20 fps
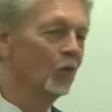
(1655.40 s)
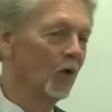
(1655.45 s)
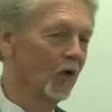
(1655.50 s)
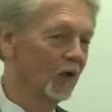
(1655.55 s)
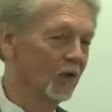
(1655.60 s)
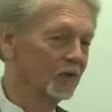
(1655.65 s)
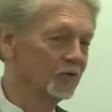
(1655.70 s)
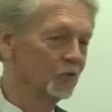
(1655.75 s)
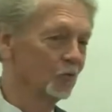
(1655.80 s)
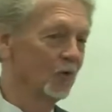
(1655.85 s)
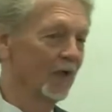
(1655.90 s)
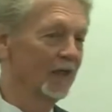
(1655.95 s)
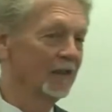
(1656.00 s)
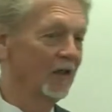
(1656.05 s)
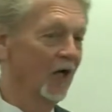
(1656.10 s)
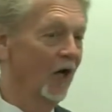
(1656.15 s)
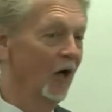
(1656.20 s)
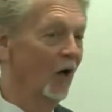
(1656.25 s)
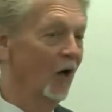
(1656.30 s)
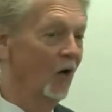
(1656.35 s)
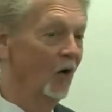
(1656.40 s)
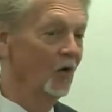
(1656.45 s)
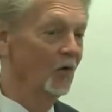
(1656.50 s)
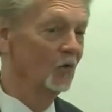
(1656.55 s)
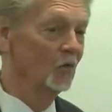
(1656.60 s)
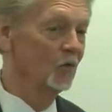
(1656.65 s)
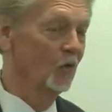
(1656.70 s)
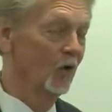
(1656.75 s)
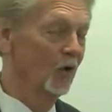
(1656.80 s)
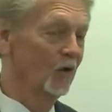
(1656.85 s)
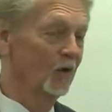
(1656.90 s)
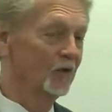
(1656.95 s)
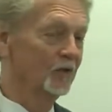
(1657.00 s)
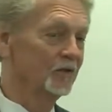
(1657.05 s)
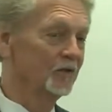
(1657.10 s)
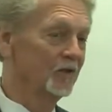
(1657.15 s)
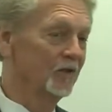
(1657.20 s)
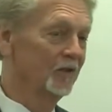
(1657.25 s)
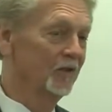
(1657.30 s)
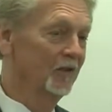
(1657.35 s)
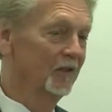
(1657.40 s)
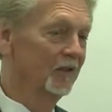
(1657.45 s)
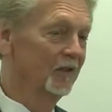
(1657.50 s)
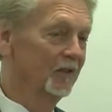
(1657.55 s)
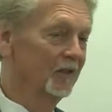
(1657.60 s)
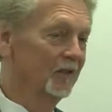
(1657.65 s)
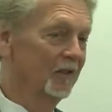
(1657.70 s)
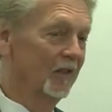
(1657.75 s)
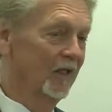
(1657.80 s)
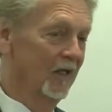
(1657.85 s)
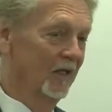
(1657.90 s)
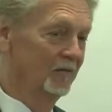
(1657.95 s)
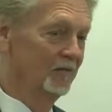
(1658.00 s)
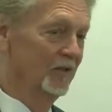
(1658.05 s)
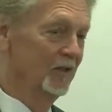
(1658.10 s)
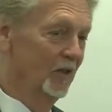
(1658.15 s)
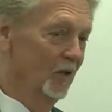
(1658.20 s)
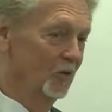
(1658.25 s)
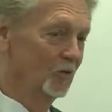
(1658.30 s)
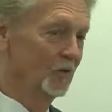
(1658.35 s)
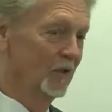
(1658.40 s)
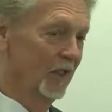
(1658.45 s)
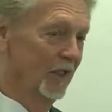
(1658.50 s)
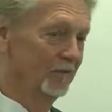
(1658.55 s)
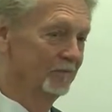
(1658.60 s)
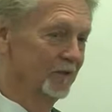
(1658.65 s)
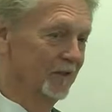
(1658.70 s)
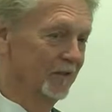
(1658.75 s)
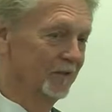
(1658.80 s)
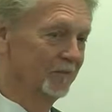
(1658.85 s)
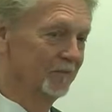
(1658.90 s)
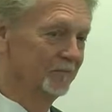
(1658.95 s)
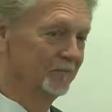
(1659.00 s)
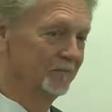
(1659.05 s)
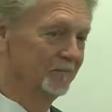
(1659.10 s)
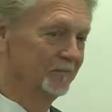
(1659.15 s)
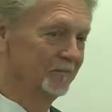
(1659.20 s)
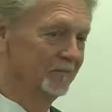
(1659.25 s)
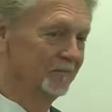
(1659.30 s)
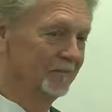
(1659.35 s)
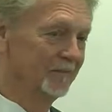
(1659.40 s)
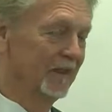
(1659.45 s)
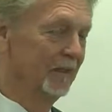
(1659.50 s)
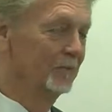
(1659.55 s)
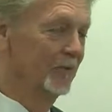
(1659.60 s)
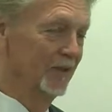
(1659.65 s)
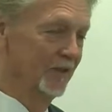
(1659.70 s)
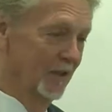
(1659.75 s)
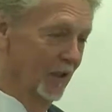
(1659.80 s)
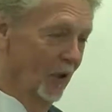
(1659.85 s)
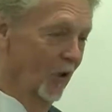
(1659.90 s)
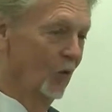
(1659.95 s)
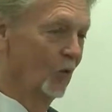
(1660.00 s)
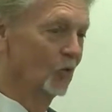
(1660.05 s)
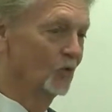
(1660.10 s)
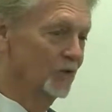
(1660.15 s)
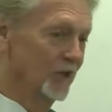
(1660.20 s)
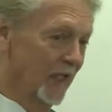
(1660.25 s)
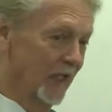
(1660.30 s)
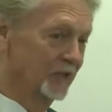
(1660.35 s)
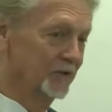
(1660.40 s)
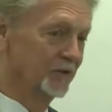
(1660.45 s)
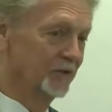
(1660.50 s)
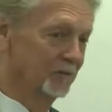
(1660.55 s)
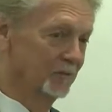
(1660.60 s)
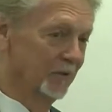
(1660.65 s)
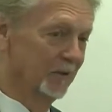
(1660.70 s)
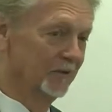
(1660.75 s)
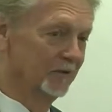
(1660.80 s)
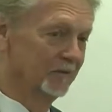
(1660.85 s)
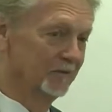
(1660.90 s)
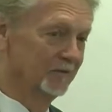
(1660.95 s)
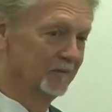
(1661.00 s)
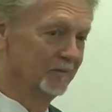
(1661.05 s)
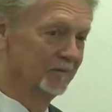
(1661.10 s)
the words, read all the words of the Old Covenant, I mean the Old Testament.